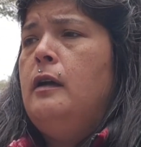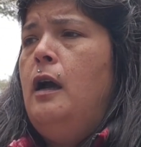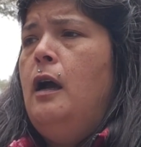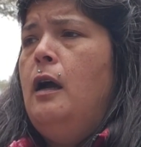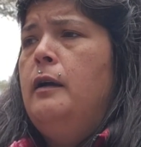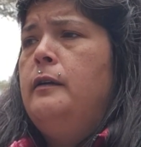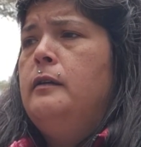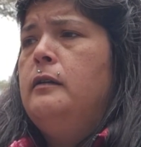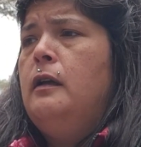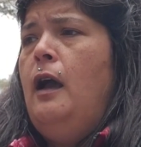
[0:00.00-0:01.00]

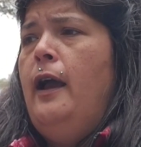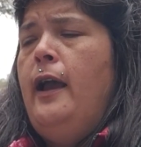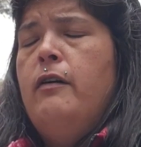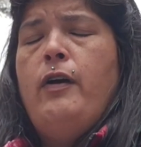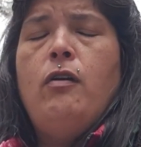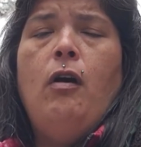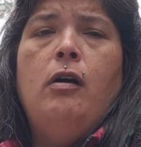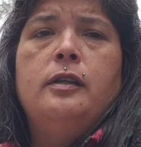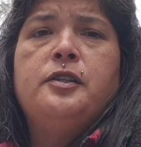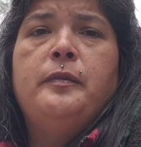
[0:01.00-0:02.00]
I have
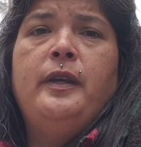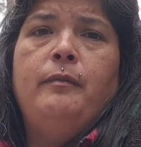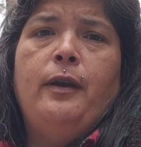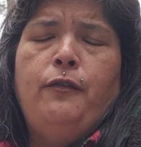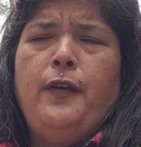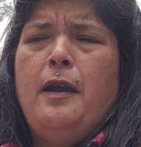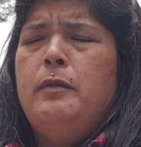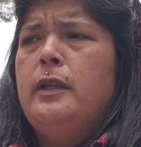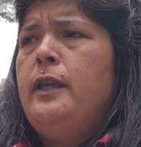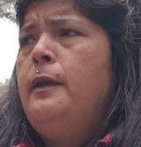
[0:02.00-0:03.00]
alcoholism in my
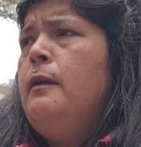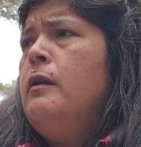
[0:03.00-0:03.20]
family,